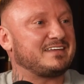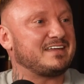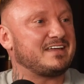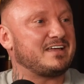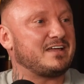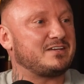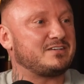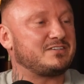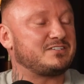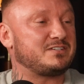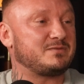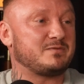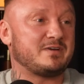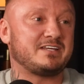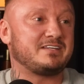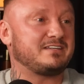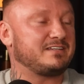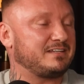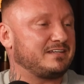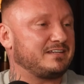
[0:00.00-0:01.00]
and she
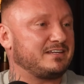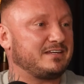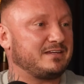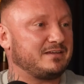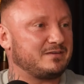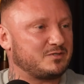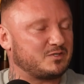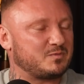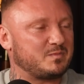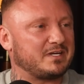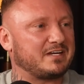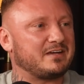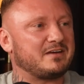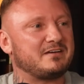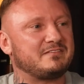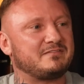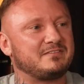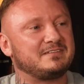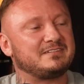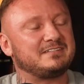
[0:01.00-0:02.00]
went, just be
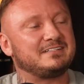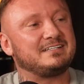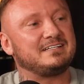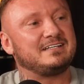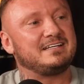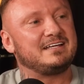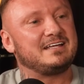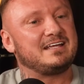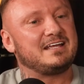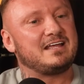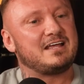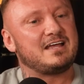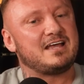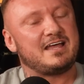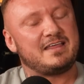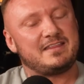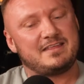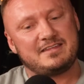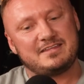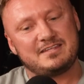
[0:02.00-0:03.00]
careful.
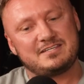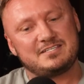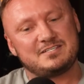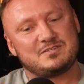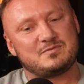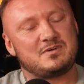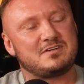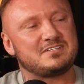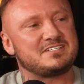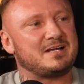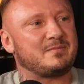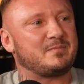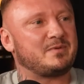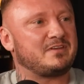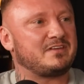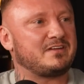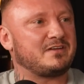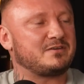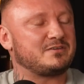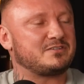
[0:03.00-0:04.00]
And then this is what's
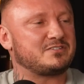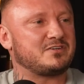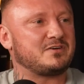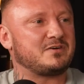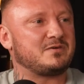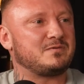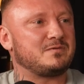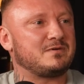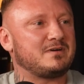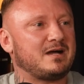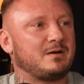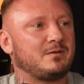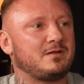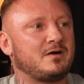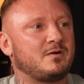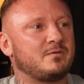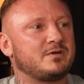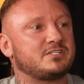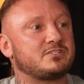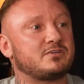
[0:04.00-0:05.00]
happened now. So I'll
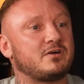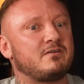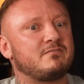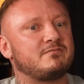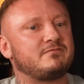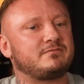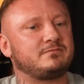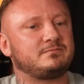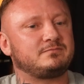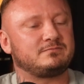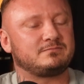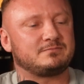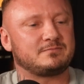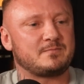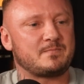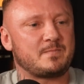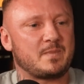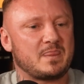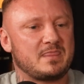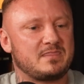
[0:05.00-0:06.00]
always sort of
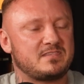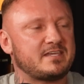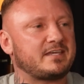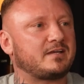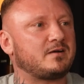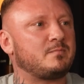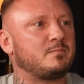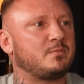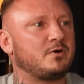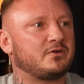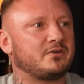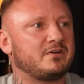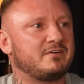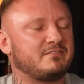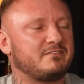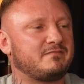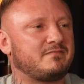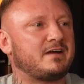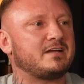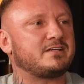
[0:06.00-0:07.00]
take on board her
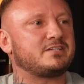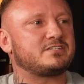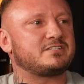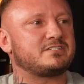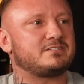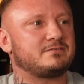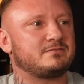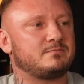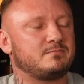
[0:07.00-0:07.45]
advice